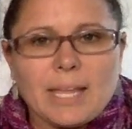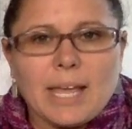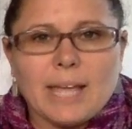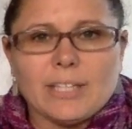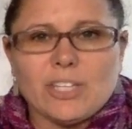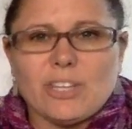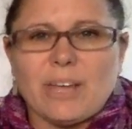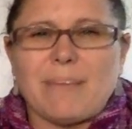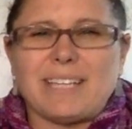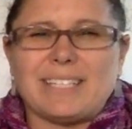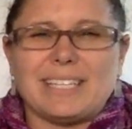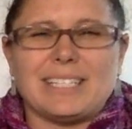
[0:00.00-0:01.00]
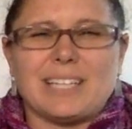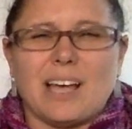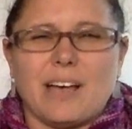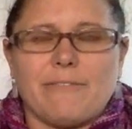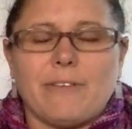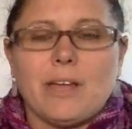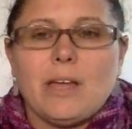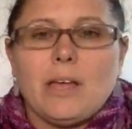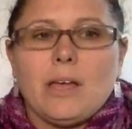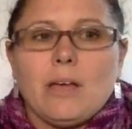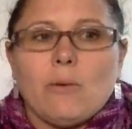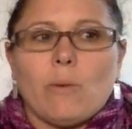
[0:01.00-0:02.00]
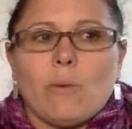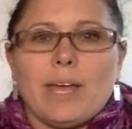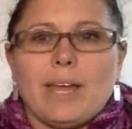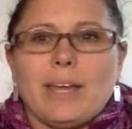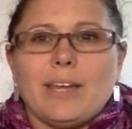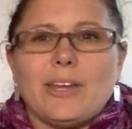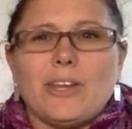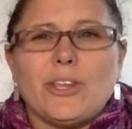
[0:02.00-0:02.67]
And so that makes it tough when